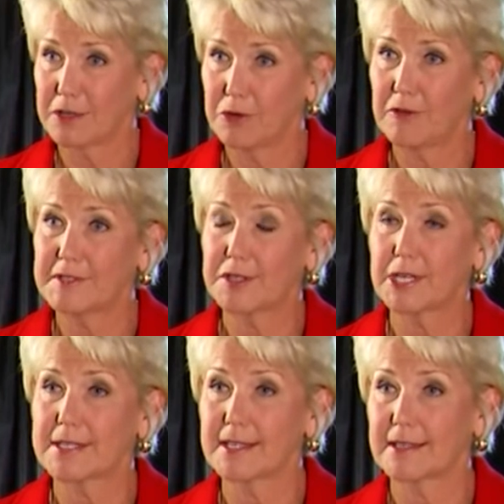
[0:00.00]
and you have
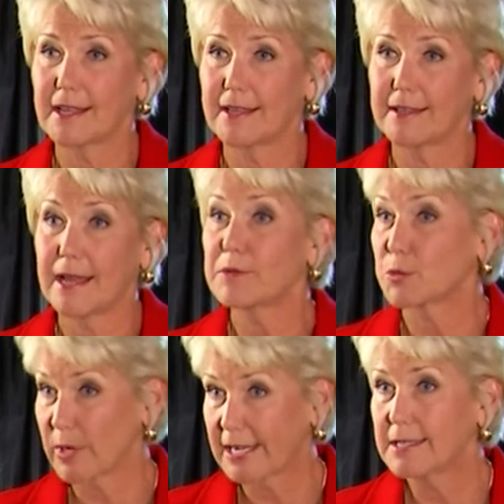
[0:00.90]
suggested that that
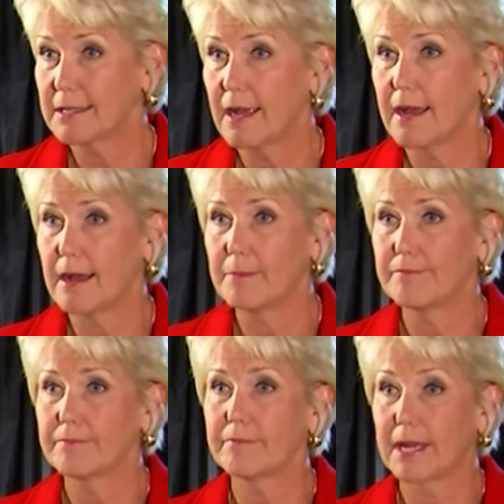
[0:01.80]
was rigged um,
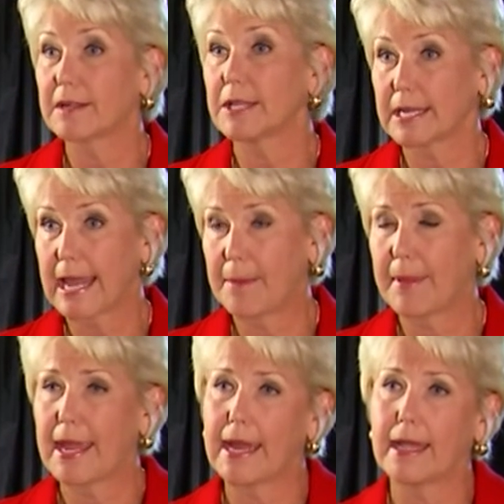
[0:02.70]
by the Clinton
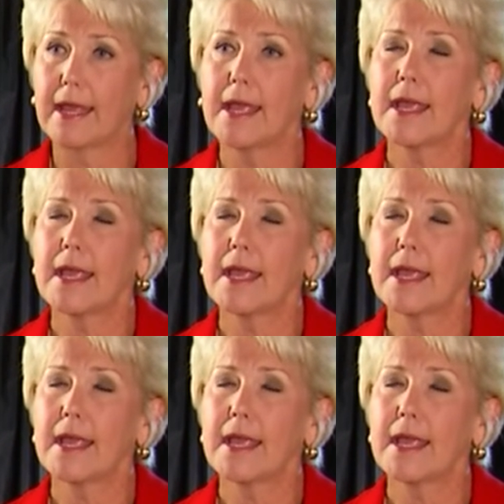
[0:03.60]
campaign.